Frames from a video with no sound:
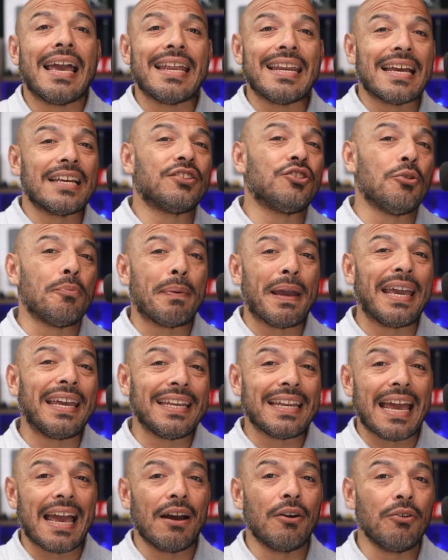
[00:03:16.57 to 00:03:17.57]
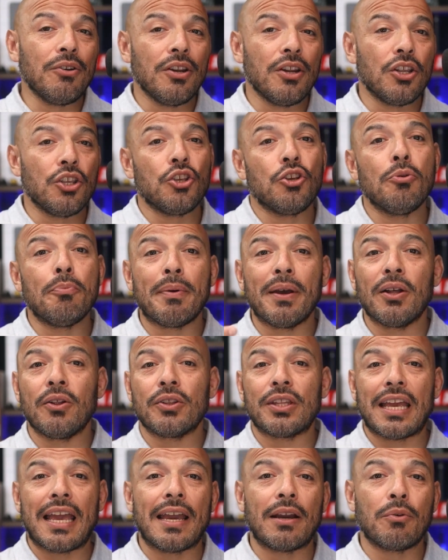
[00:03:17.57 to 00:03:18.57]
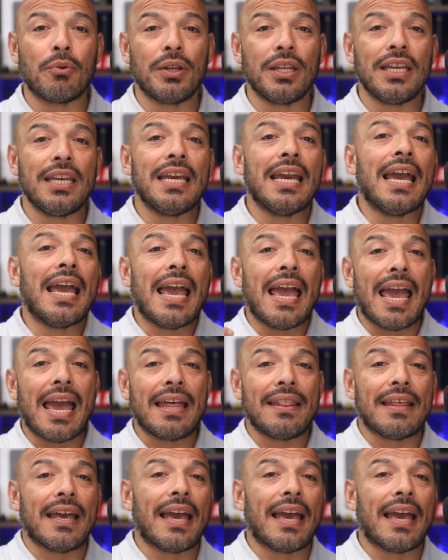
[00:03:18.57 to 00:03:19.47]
as you pay down, you build equity, and the